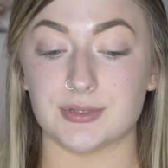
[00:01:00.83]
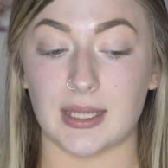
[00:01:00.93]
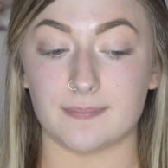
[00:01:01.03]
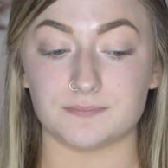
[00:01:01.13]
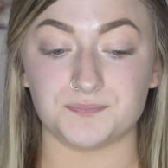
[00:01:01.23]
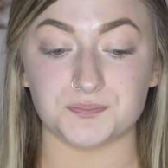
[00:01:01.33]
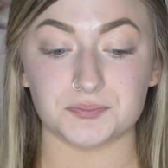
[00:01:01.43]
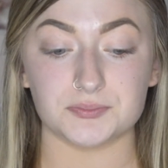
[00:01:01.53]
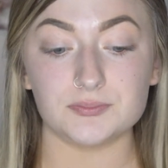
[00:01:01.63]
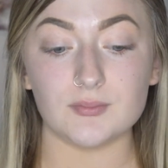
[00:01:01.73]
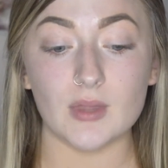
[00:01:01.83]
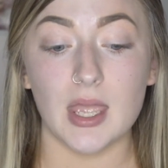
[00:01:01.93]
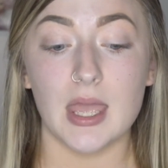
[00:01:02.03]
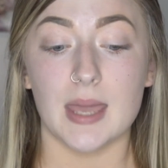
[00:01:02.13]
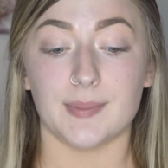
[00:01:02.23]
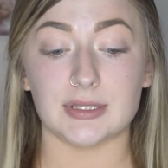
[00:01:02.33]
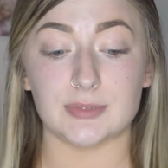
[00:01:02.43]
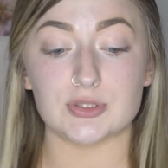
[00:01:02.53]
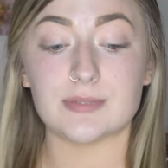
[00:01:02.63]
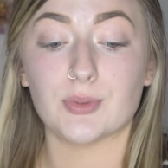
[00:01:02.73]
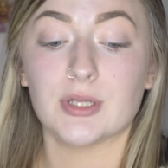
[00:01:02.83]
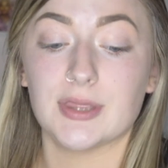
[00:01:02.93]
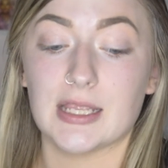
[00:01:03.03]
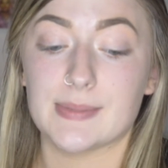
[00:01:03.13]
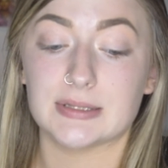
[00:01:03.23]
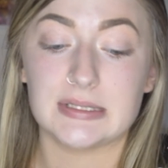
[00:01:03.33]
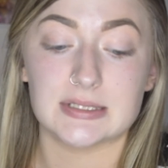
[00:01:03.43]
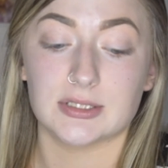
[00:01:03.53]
them. But the most important thing about this